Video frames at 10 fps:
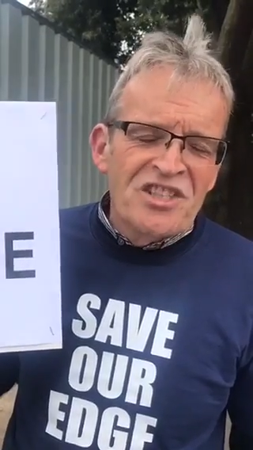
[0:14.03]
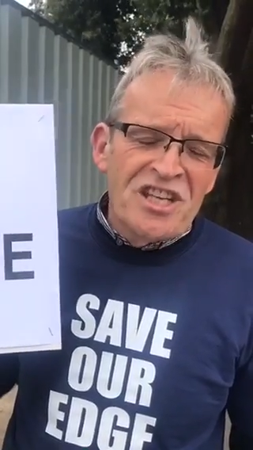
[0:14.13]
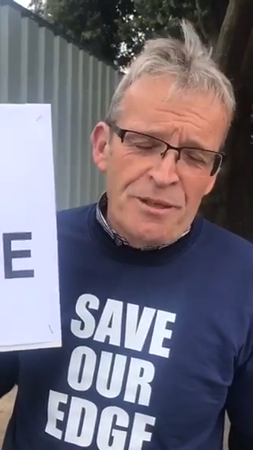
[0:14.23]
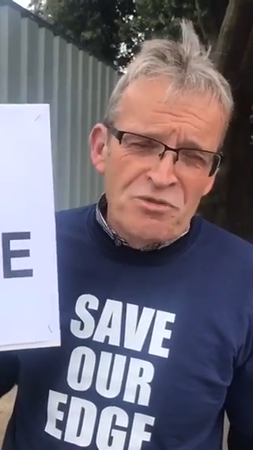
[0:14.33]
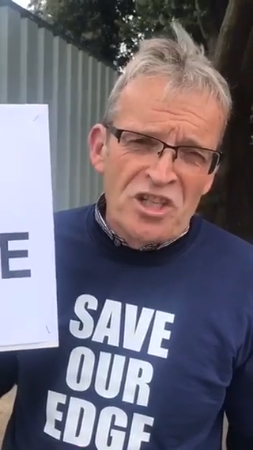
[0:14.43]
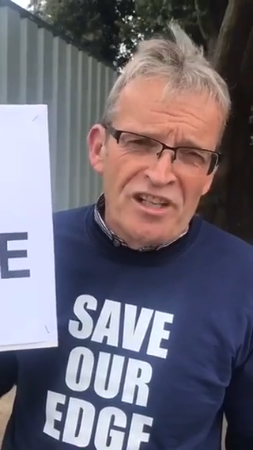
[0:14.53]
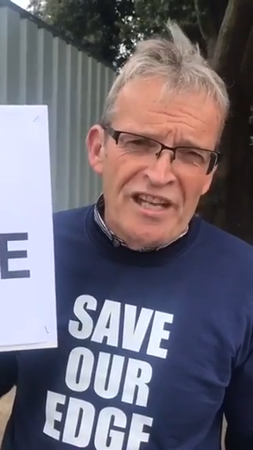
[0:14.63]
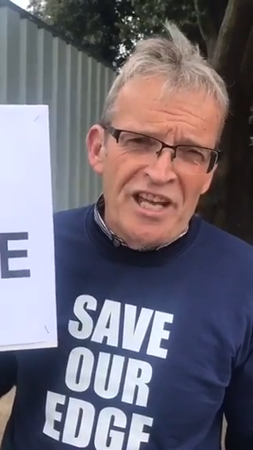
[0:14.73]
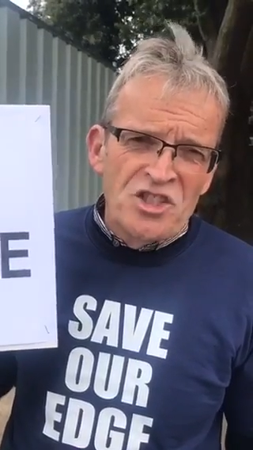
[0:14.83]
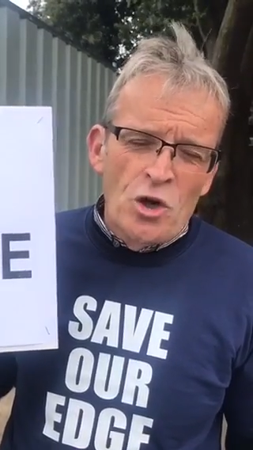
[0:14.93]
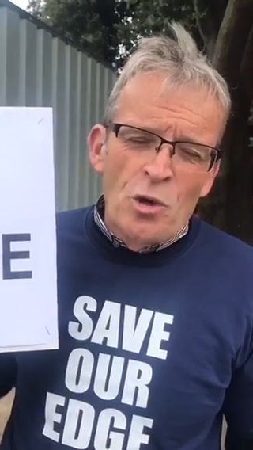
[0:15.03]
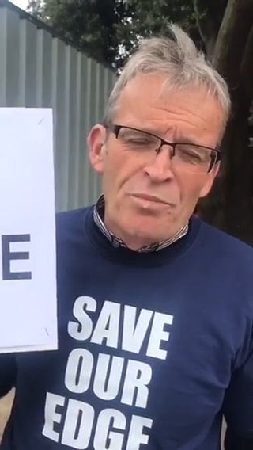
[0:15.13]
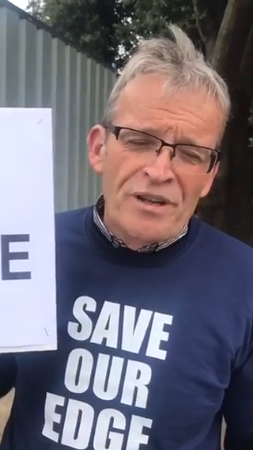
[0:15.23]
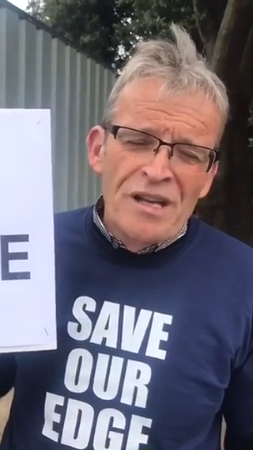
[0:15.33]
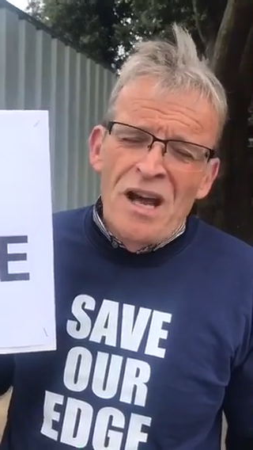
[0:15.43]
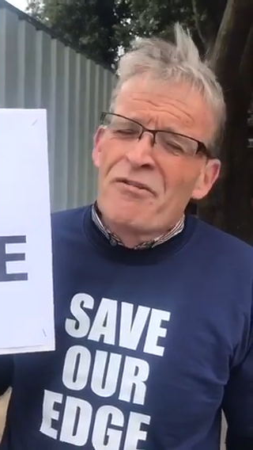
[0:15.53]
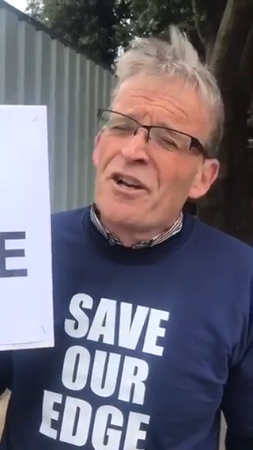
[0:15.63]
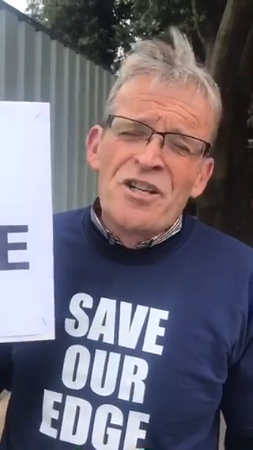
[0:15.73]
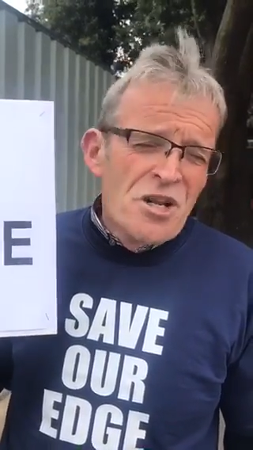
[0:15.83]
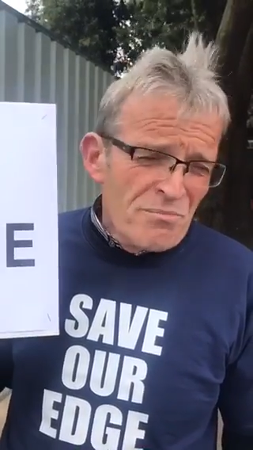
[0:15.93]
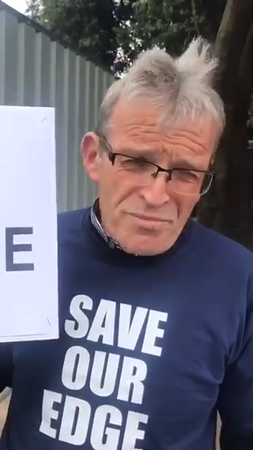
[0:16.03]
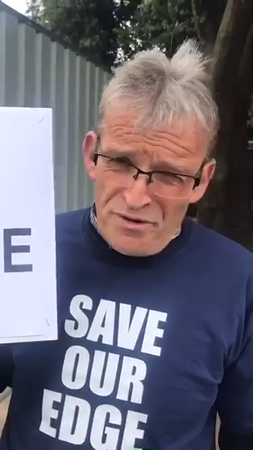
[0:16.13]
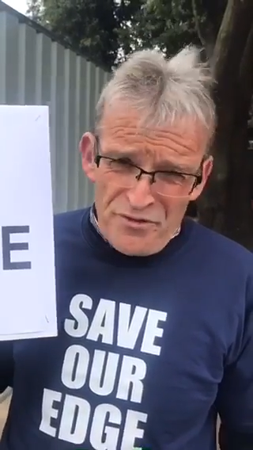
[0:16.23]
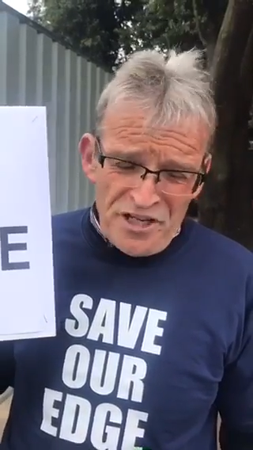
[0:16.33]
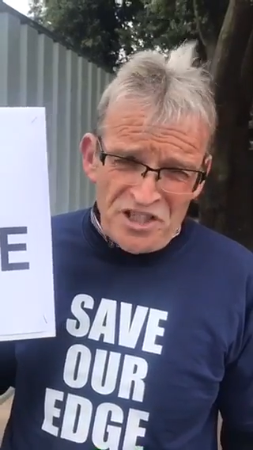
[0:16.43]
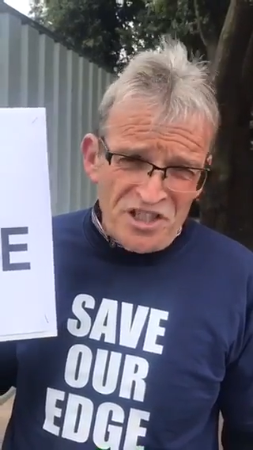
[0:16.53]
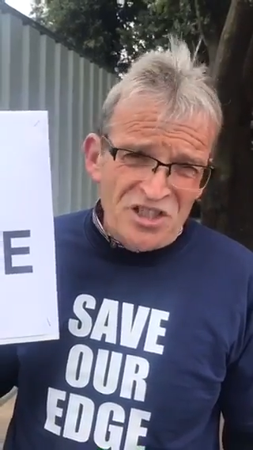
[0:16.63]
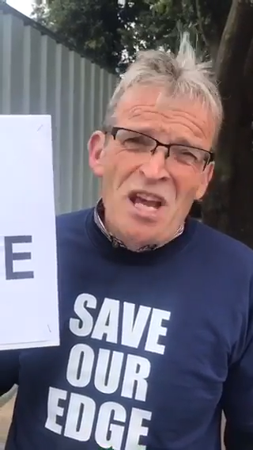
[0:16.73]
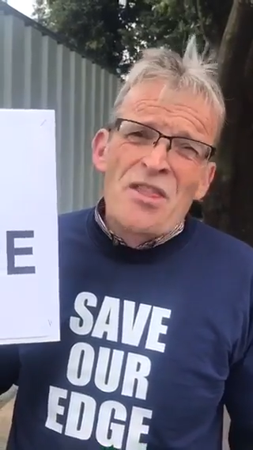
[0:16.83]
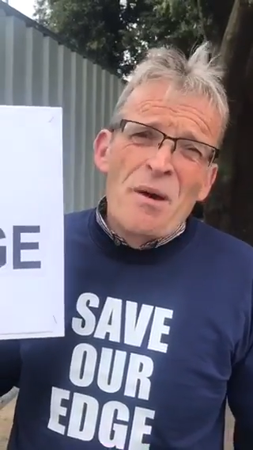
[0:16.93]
to keep Chiltern Edge open for a number of reasons.